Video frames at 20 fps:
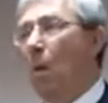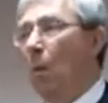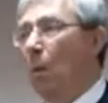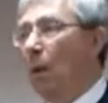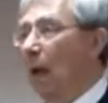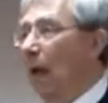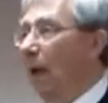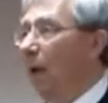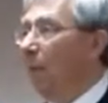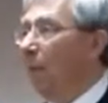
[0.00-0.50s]

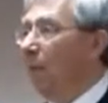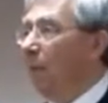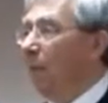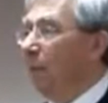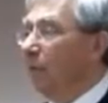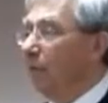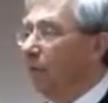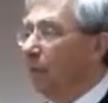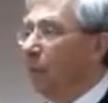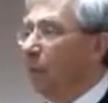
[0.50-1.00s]
we help
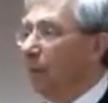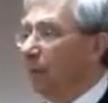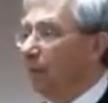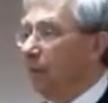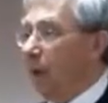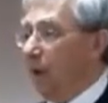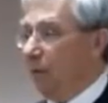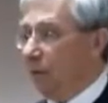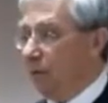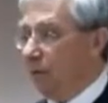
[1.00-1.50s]
them through
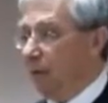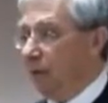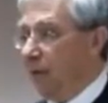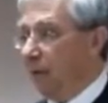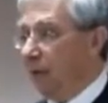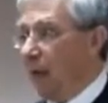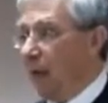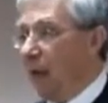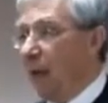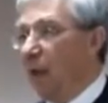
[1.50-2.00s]

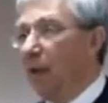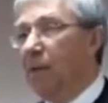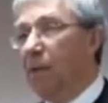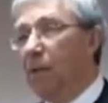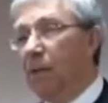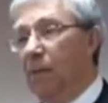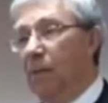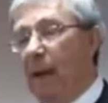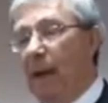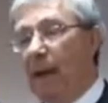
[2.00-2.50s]
hypnosis
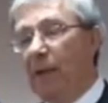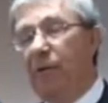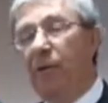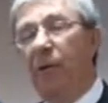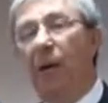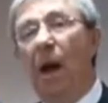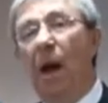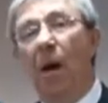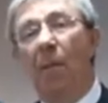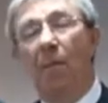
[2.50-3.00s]
to
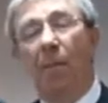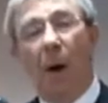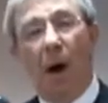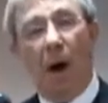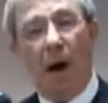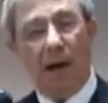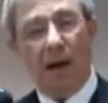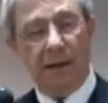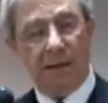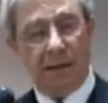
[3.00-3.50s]
imagine
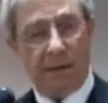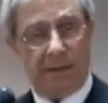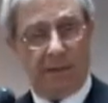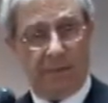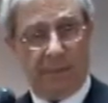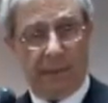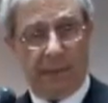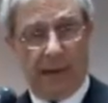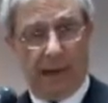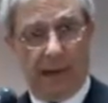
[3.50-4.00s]

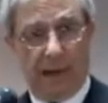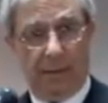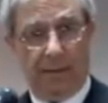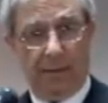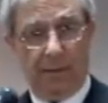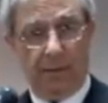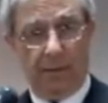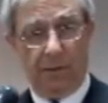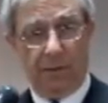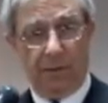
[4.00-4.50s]
positive
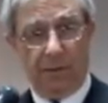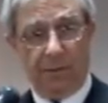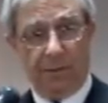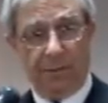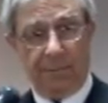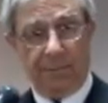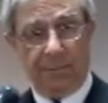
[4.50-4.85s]
behaviors,